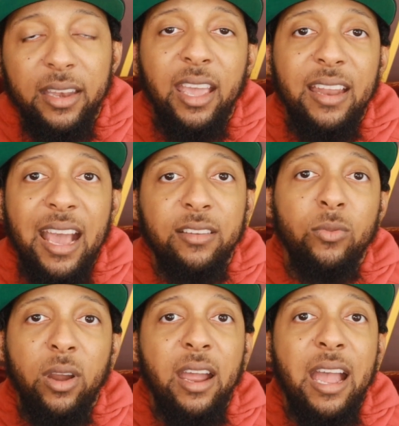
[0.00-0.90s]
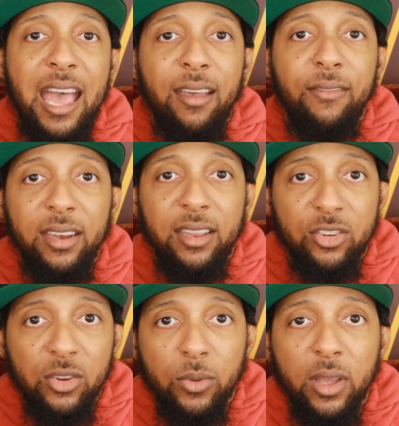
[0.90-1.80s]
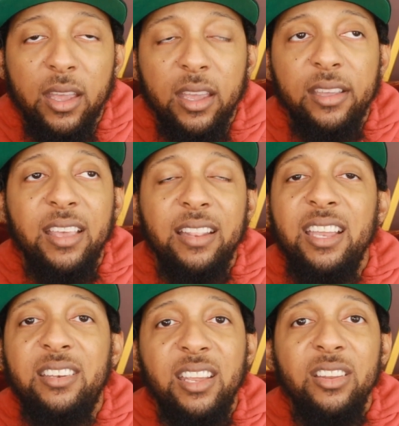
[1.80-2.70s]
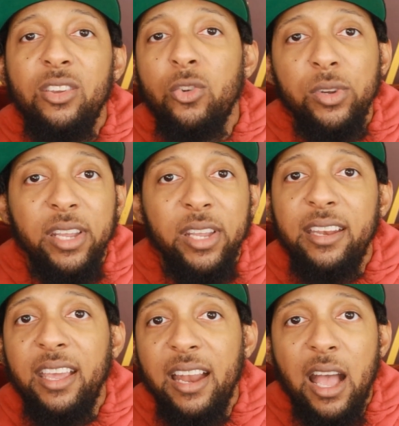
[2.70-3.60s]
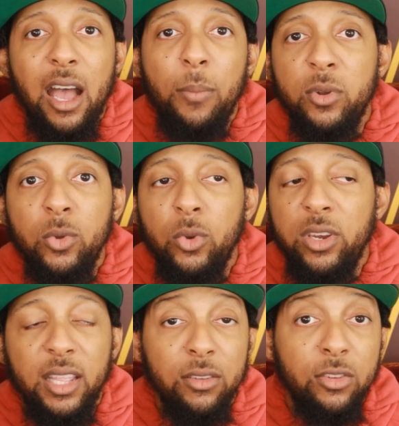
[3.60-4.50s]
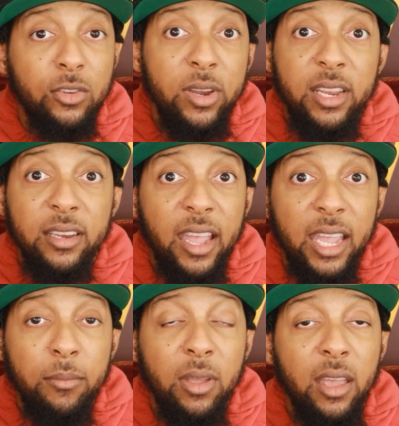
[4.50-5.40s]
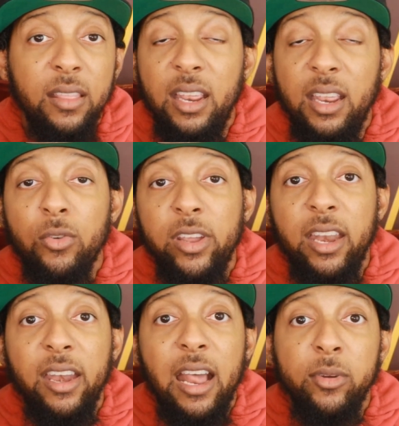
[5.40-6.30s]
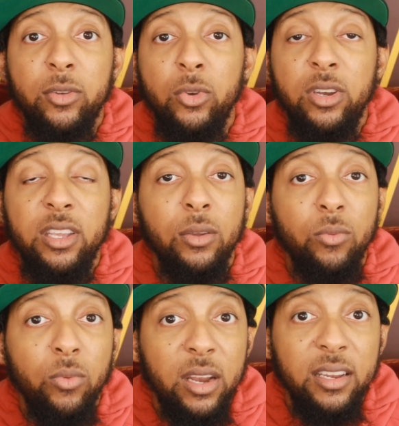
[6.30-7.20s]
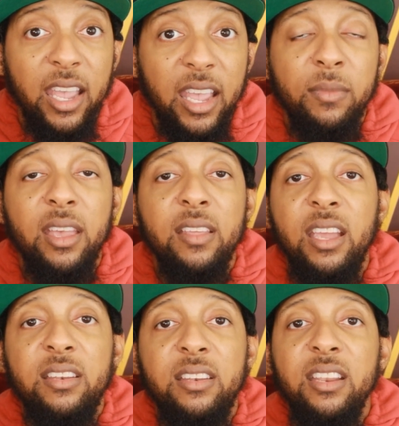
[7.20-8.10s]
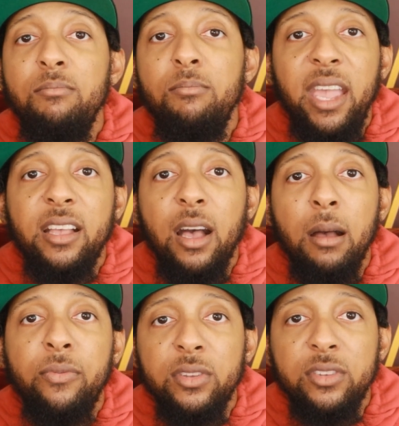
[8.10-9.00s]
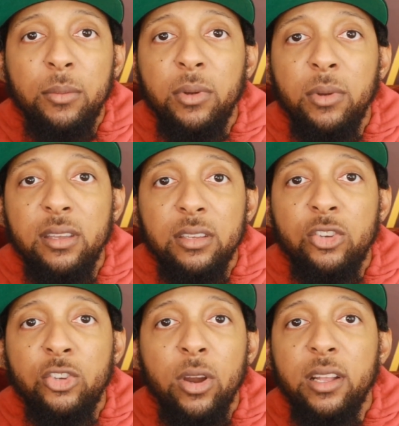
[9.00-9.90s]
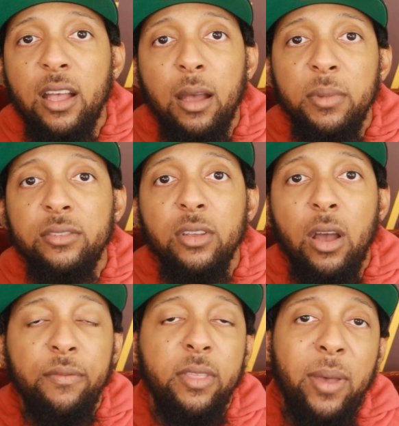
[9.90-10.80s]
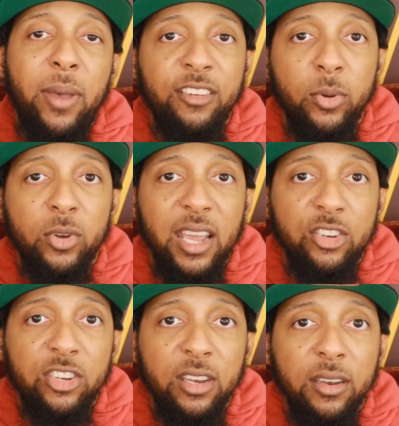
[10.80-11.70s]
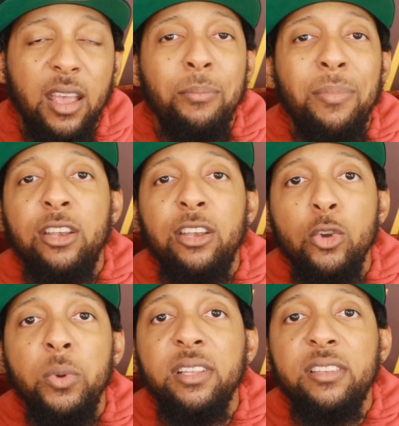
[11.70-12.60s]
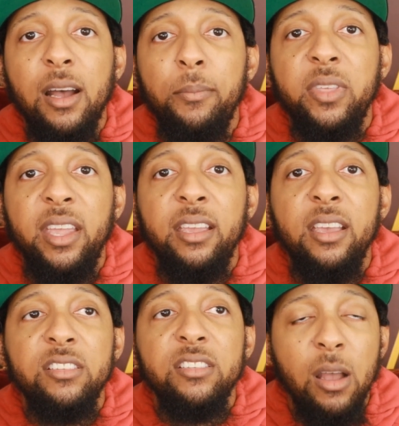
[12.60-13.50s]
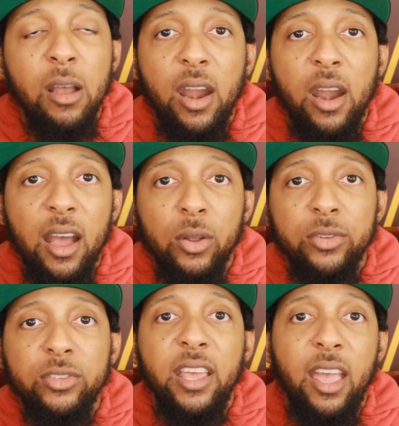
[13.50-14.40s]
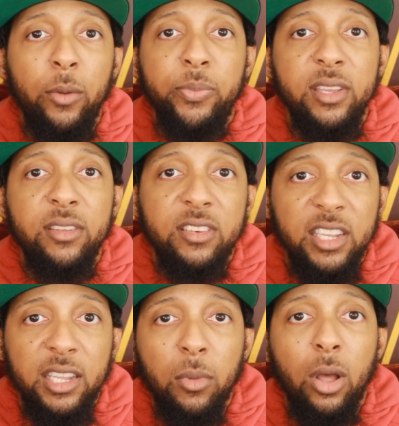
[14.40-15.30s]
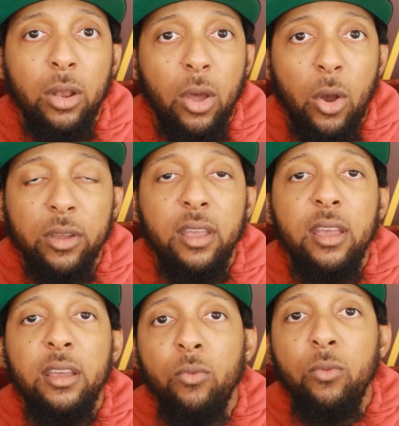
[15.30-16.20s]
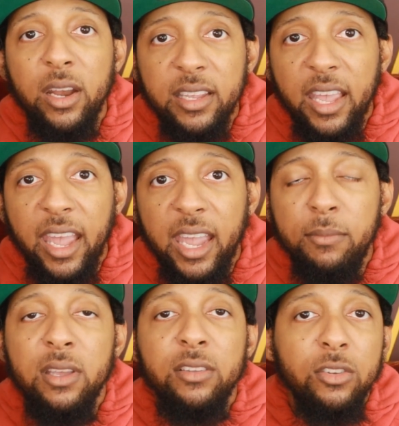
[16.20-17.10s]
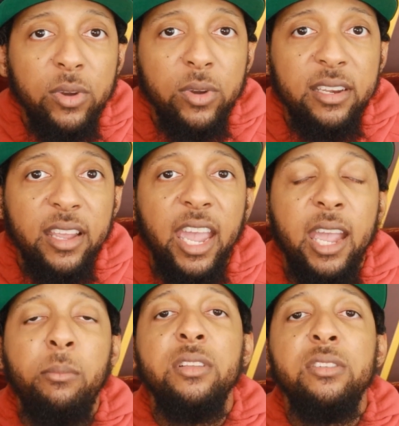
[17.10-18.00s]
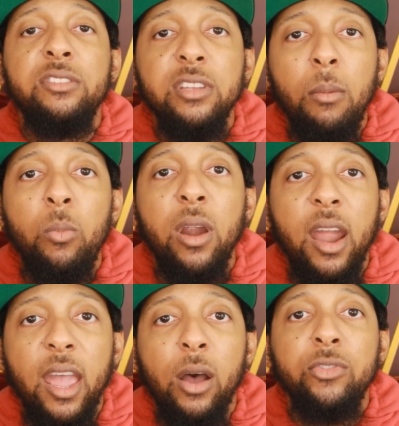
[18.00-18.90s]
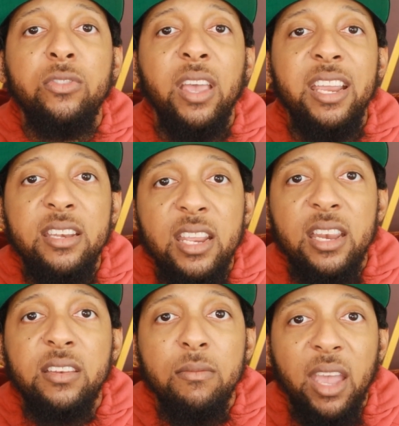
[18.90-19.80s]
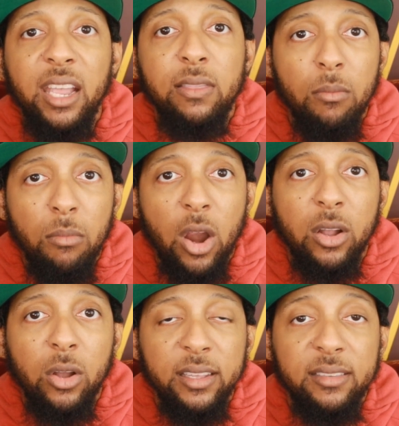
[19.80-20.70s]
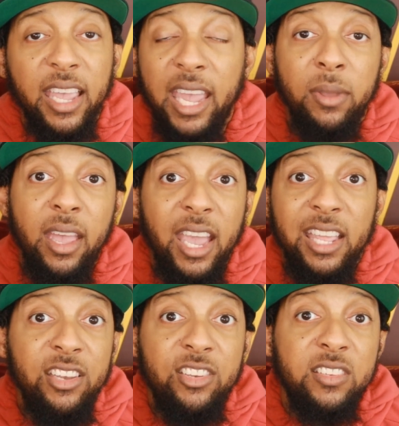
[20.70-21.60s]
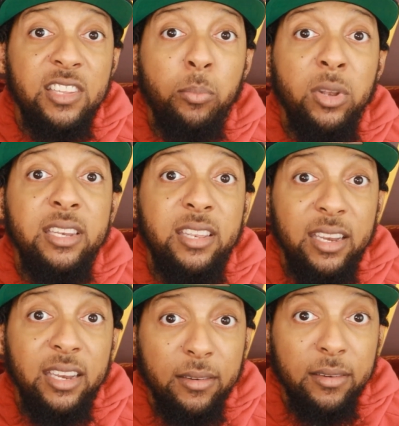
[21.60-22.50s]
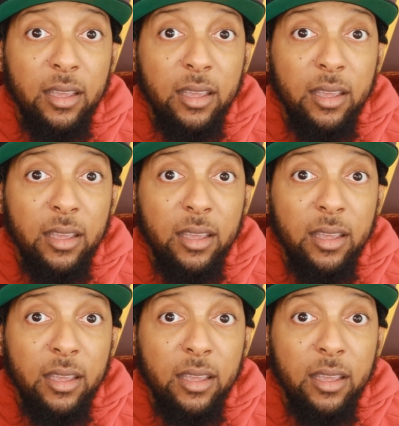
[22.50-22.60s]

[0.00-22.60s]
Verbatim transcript: and that's where I have an issue is that they didn't create an opportunity in the screen game. They didn't create an opportunity in the run game. They didn't make up for some of the shortcomings of the pass protection by doing something somewhere else to help this team along. Run game, screen game, somewhere else they needed to make their mark on this game, and it just simply didn't.